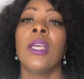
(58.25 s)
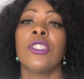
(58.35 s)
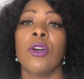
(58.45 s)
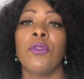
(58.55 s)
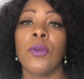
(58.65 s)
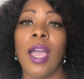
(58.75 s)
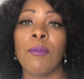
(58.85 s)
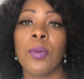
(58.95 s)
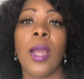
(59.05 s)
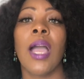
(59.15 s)
So if you
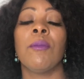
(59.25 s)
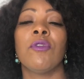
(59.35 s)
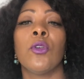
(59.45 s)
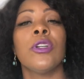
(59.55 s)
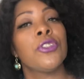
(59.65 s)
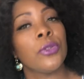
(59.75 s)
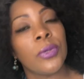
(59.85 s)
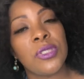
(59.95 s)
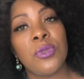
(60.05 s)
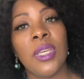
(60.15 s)
have Prime, of course, you're
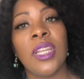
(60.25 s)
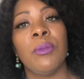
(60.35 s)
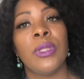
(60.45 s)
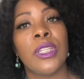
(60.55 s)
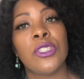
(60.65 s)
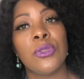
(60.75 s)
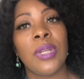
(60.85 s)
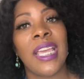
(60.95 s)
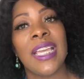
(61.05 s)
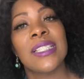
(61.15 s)
going to get it within two
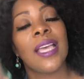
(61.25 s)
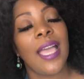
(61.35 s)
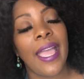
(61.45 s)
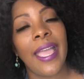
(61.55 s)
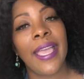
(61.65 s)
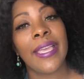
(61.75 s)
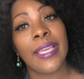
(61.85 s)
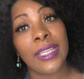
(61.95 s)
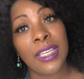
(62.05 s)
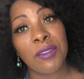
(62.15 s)
days.
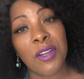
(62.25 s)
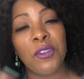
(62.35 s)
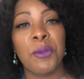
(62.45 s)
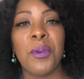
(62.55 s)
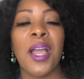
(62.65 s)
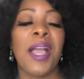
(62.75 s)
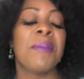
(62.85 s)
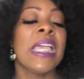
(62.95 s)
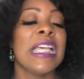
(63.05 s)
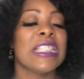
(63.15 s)
Hey, give it up for the
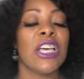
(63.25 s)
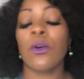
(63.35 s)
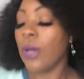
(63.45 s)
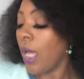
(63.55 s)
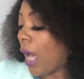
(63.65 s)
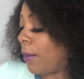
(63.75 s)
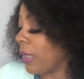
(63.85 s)
Prime. So I'm